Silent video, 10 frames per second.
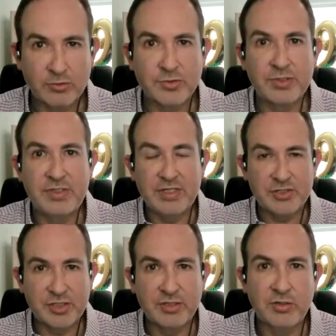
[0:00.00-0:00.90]

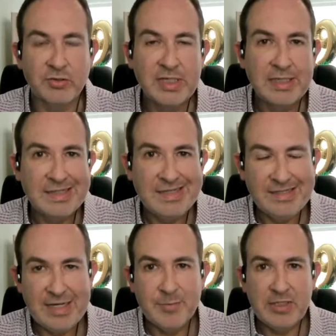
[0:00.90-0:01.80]
traditional
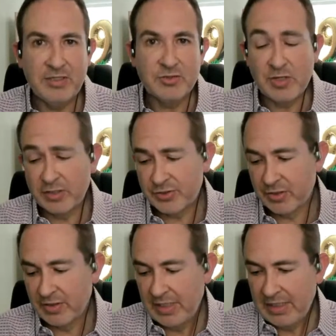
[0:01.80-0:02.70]
indemnity
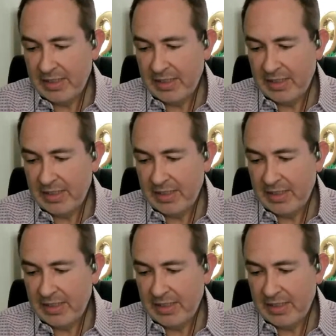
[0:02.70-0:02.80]
structure